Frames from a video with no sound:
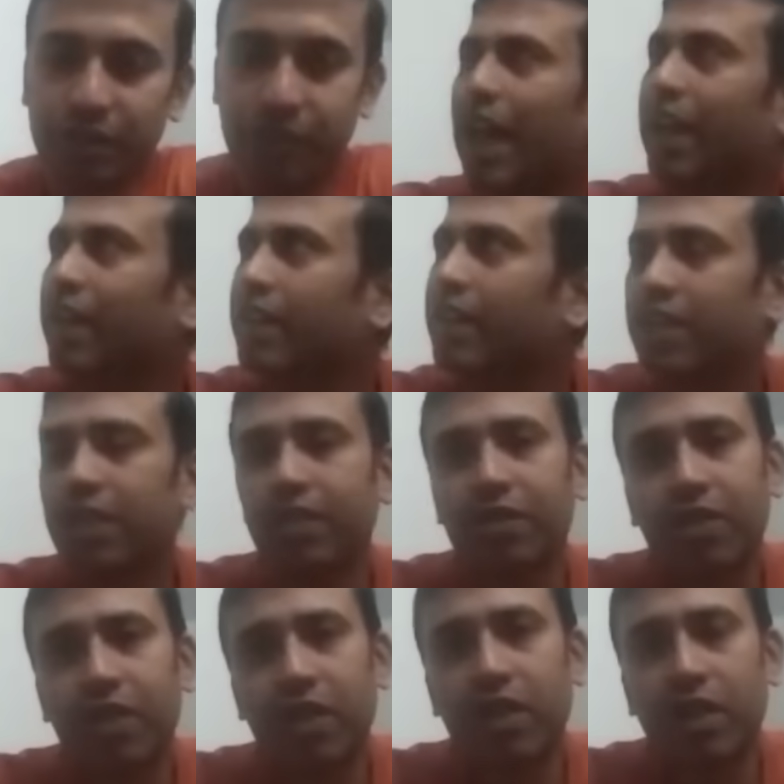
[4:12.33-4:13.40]
I
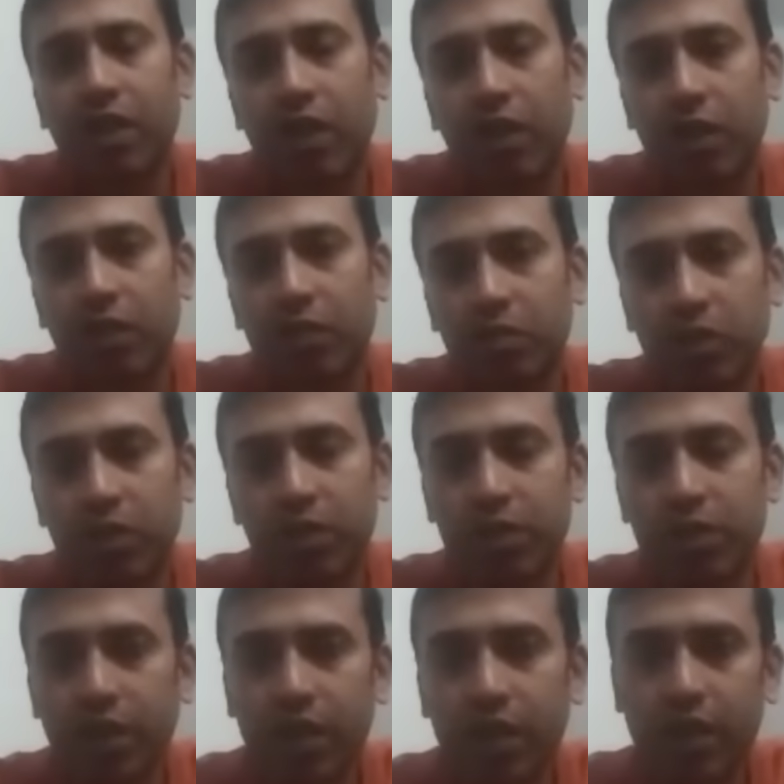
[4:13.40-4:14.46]
received uh,
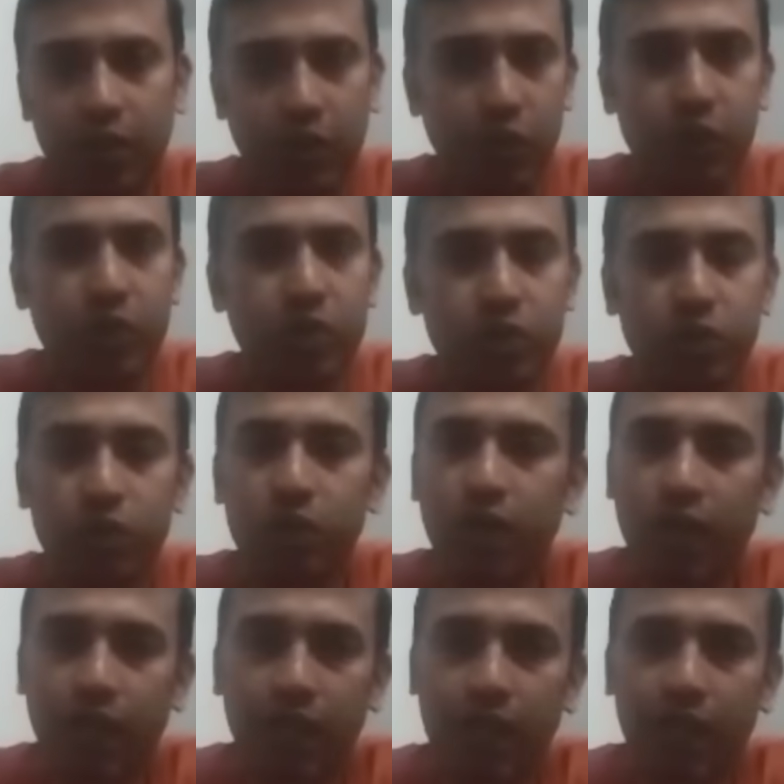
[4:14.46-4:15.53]
almost uh, close to
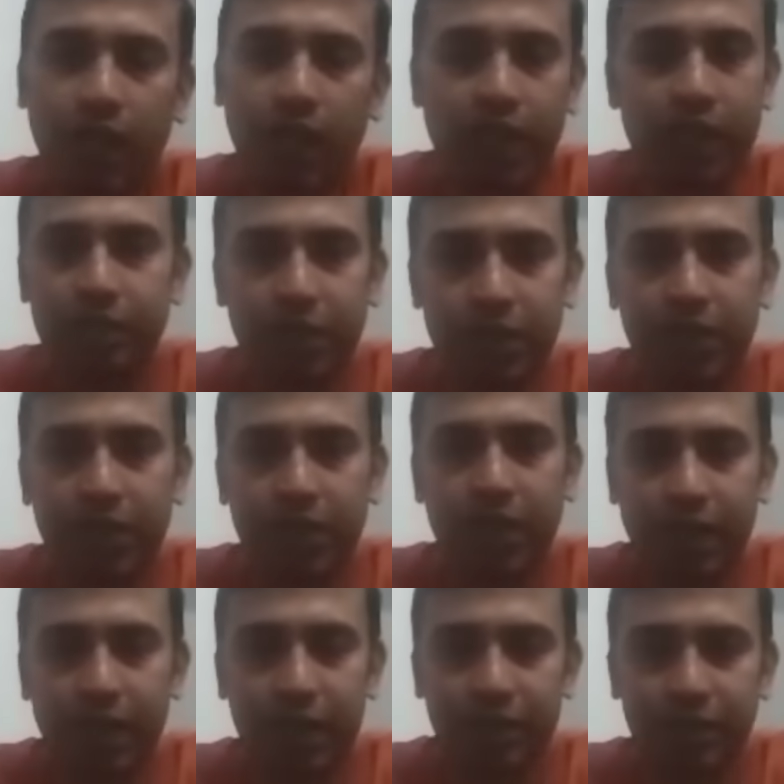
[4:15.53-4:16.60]
uh, 100%
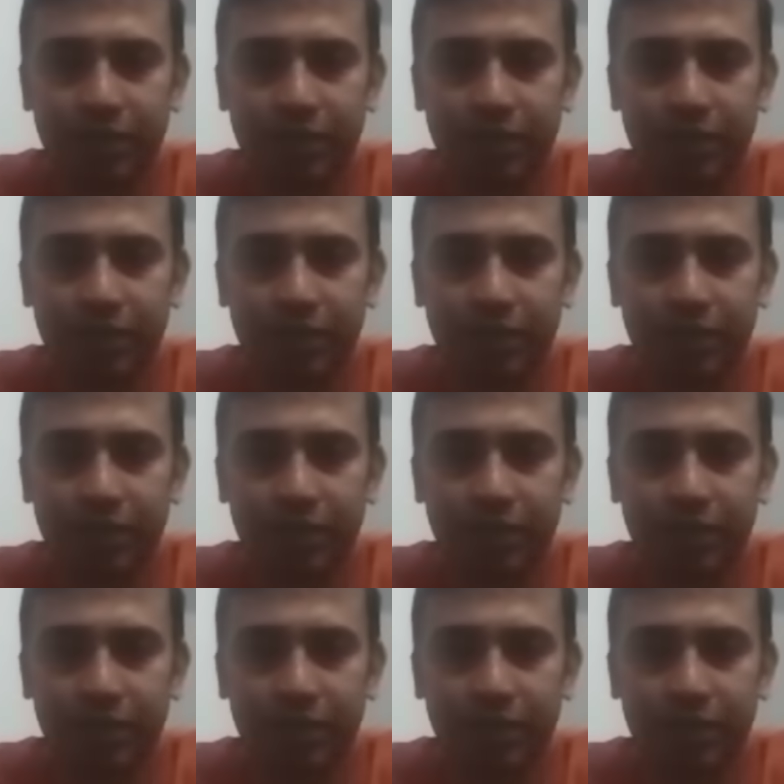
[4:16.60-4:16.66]
hike.